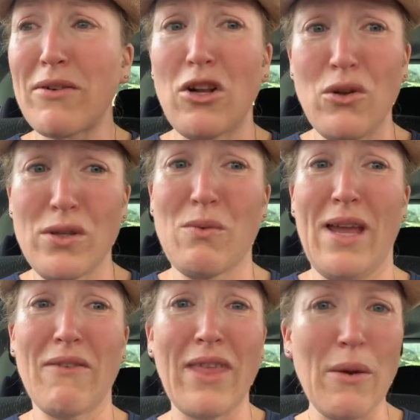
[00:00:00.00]
to lose
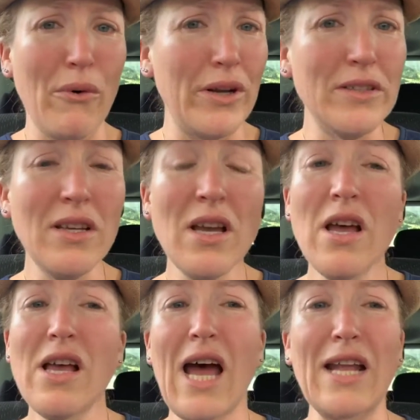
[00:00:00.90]
weight if they want.
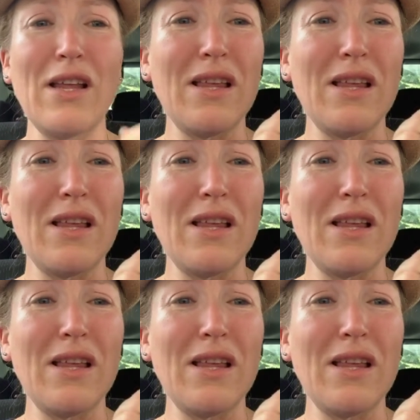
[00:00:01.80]
And